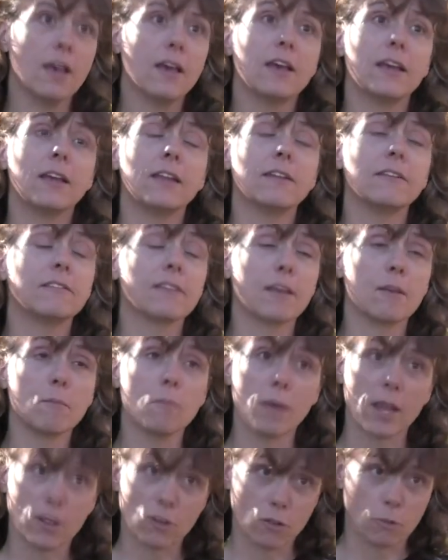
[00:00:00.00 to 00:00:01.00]
It is a
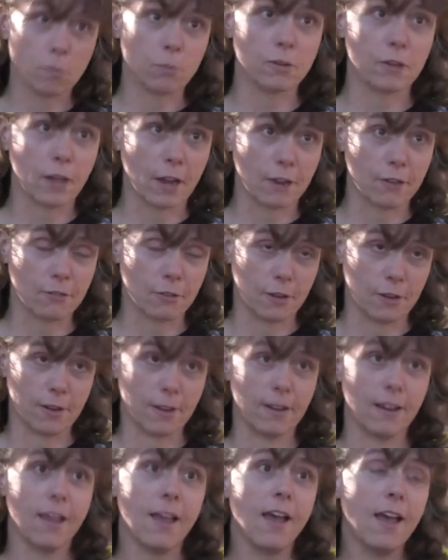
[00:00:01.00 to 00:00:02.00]
major
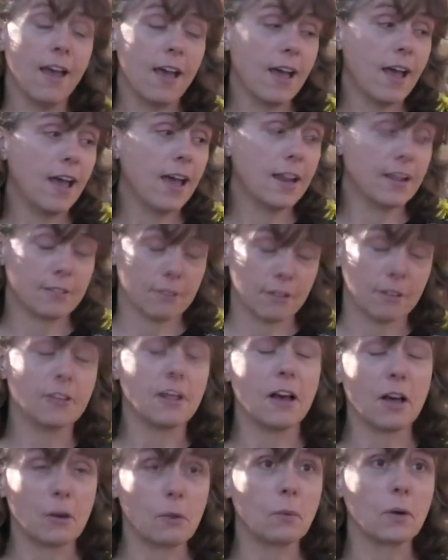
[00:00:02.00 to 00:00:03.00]
production and it's a
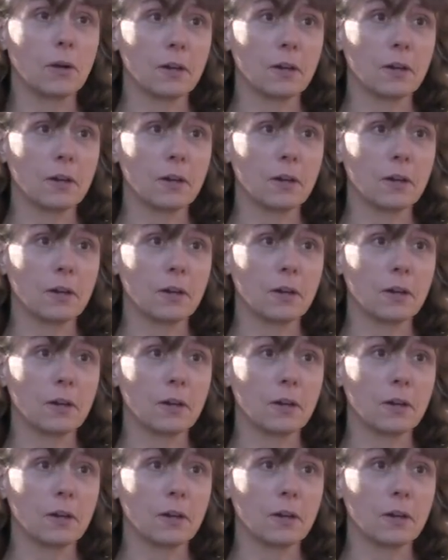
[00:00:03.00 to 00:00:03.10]
lot of